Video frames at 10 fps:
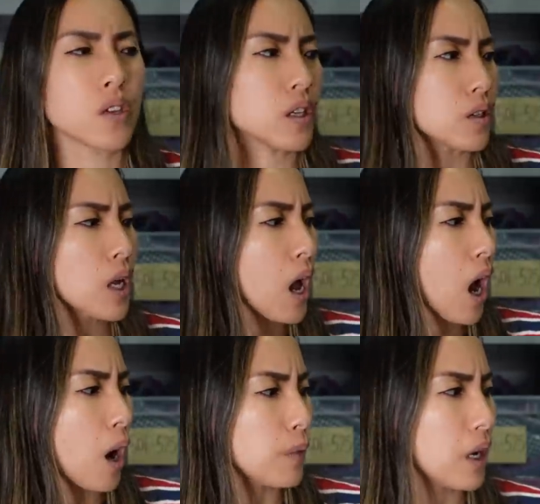these
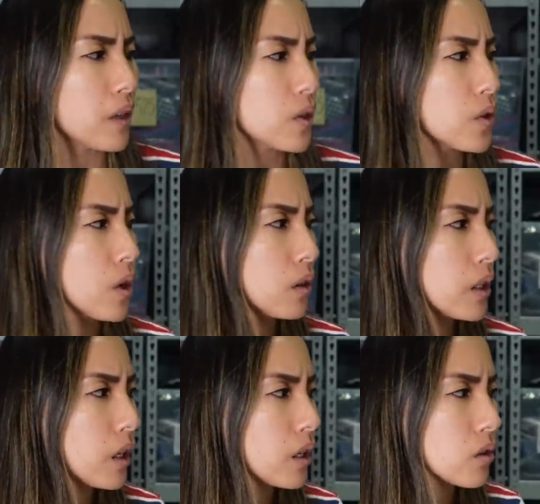I'm not necessarily
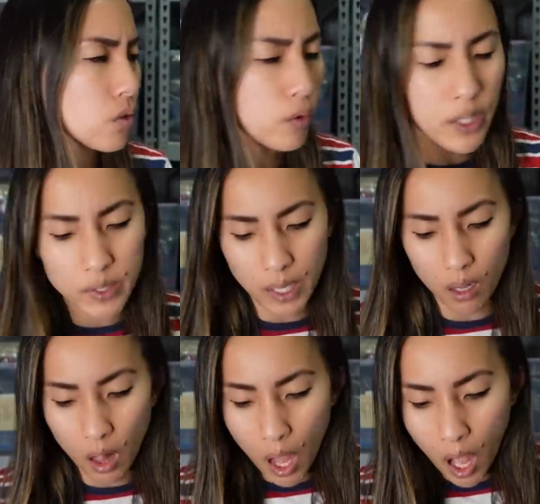getting to
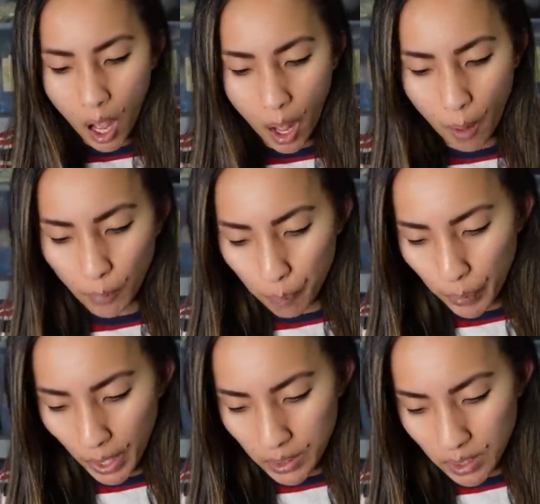resell,
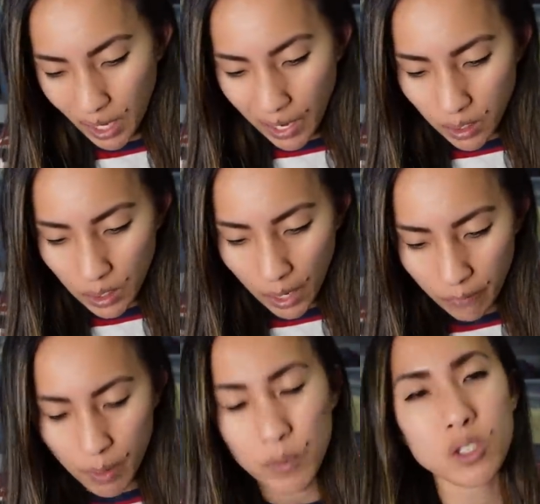but I didn't have
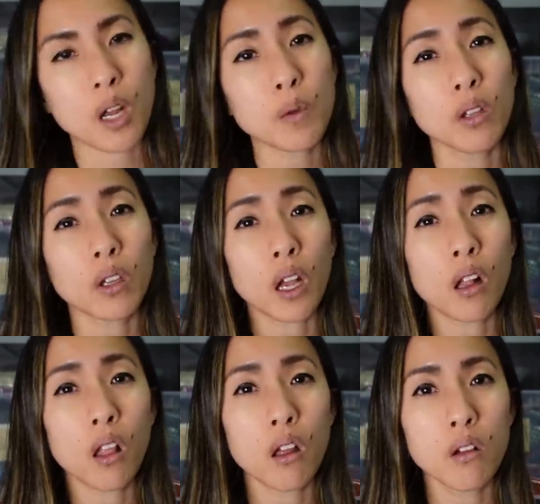that much time to look at
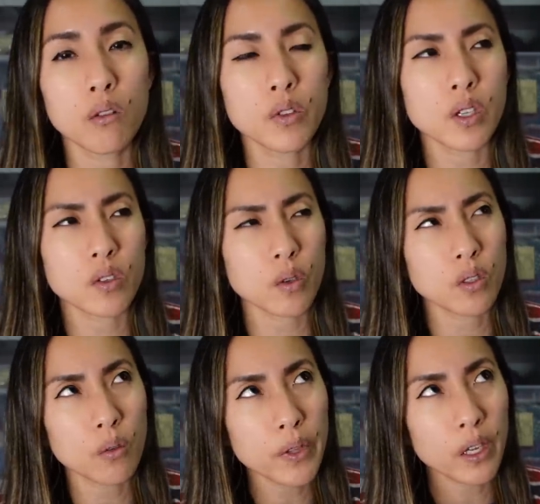clothes, so I
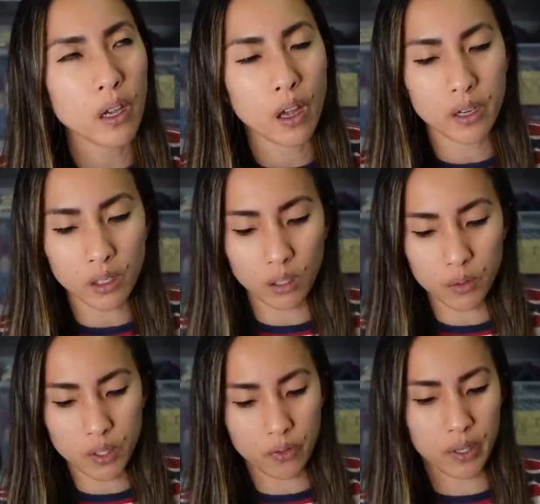don't think I got any
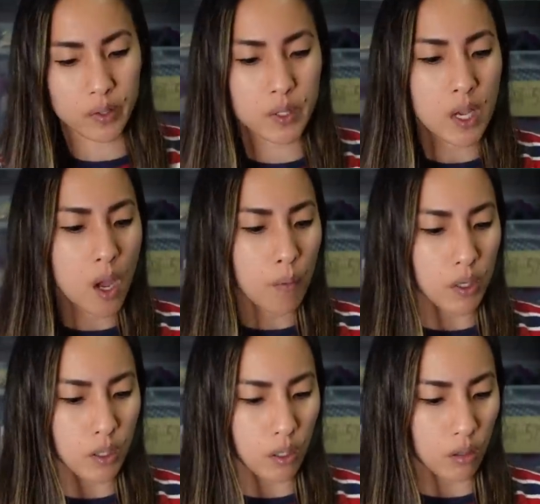clothes at this
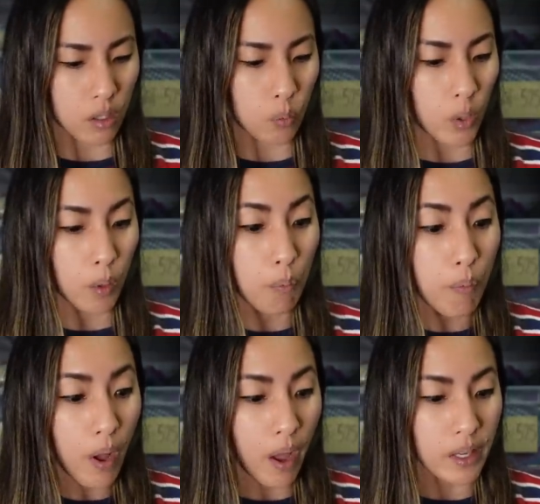particular Goodwill.
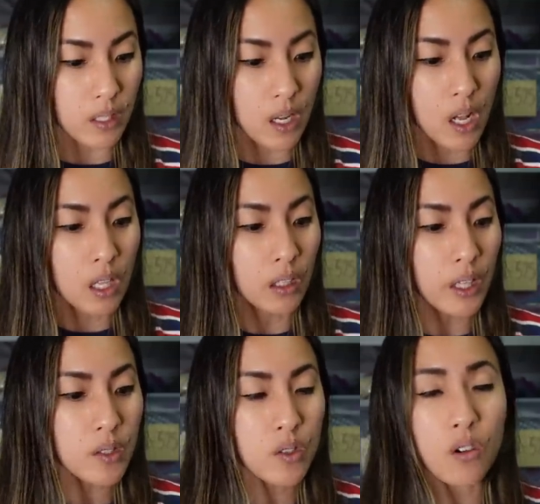But
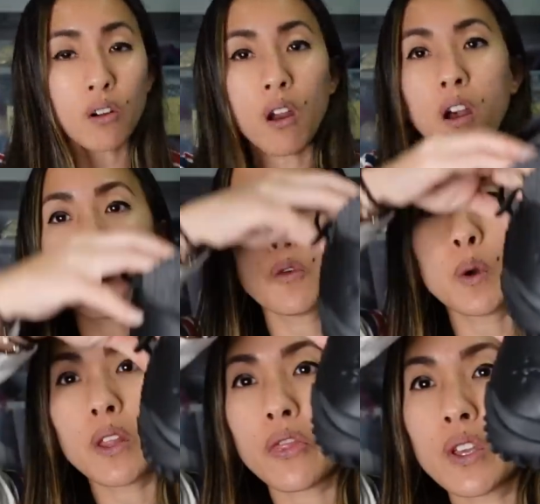let's start off
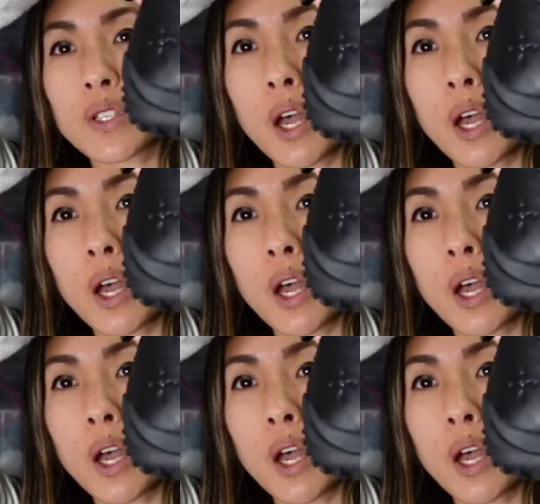with this